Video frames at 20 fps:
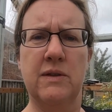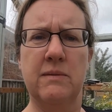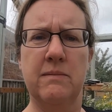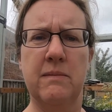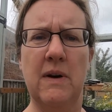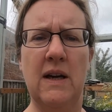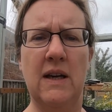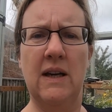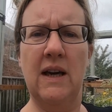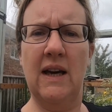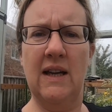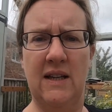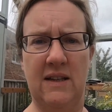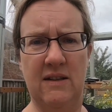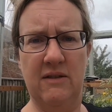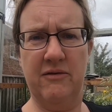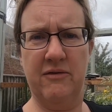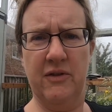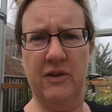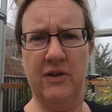make any
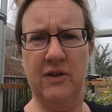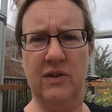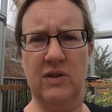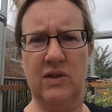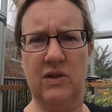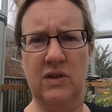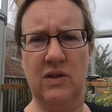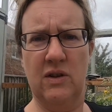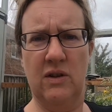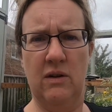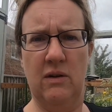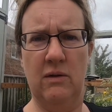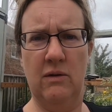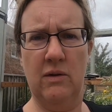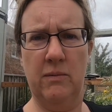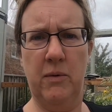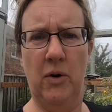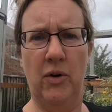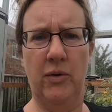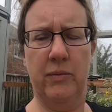difference to the
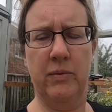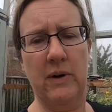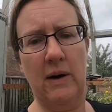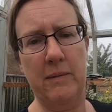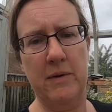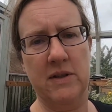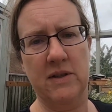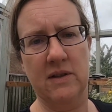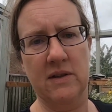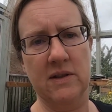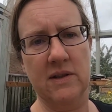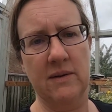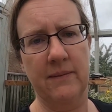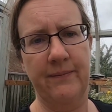pond parameters.